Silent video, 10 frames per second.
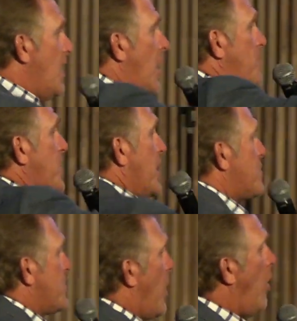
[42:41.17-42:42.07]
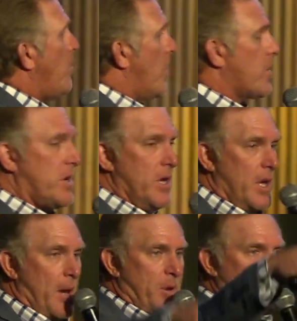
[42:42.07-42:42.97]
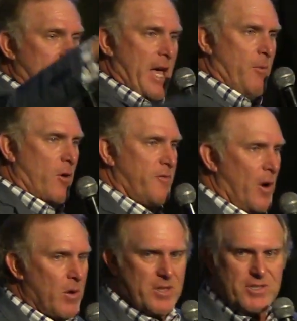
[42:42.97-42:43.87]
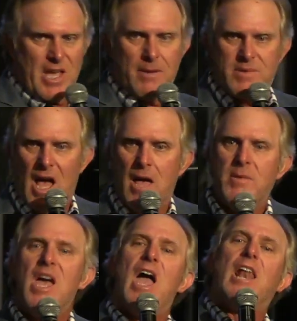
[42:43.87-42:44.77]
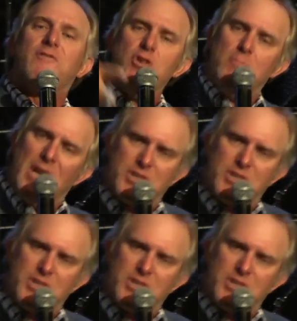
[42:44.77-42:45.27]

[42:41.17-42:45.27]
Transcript: help the kids with the homework, and play a game on her phone at the same time. And if you miss